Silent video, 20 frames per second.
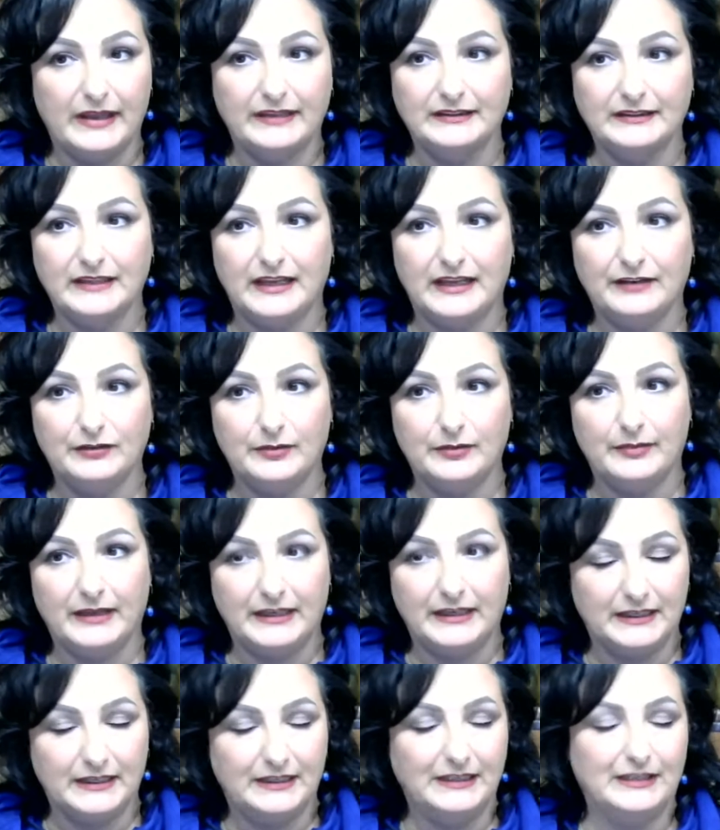and let
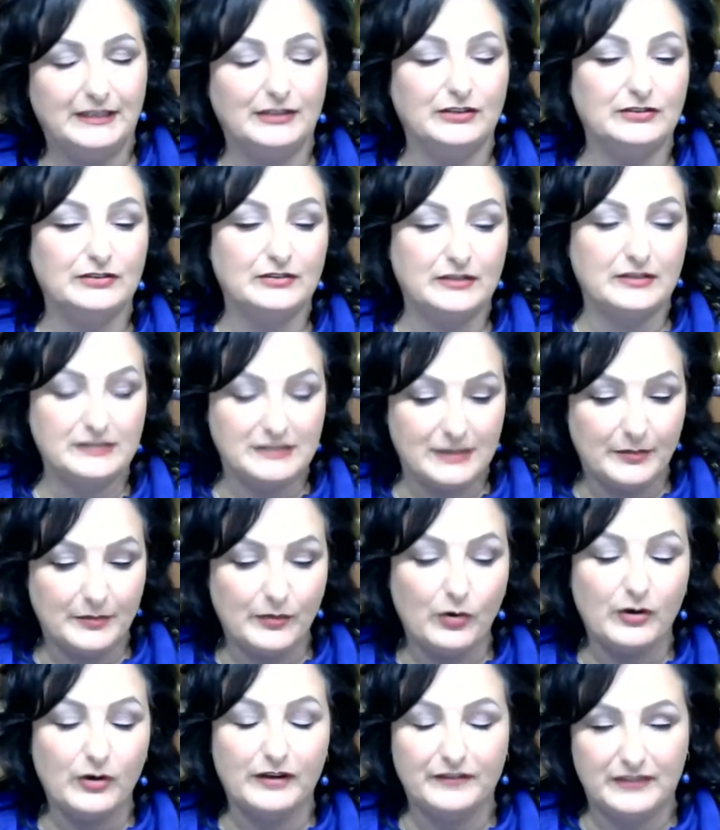everybody hear some
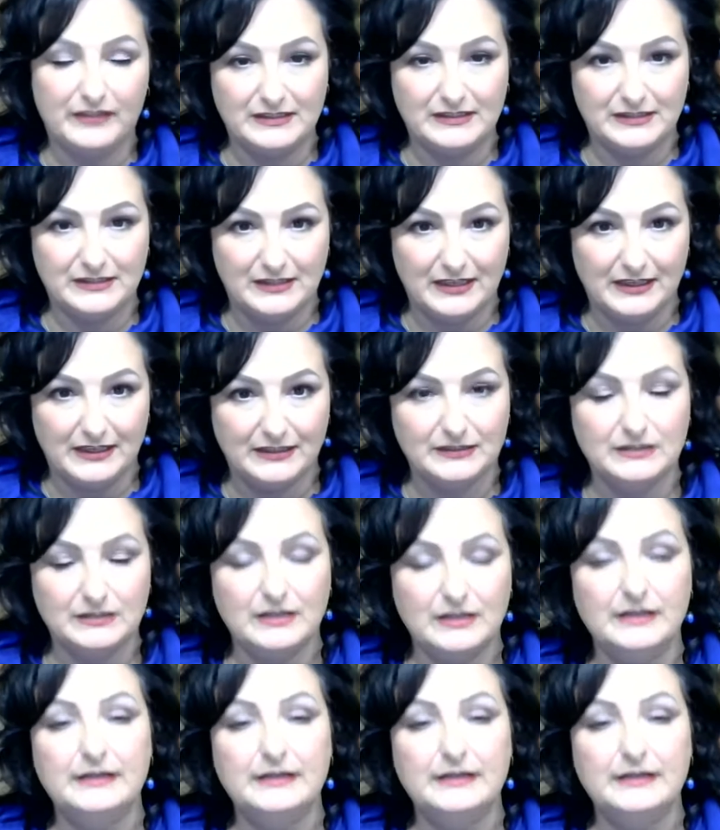more of these things.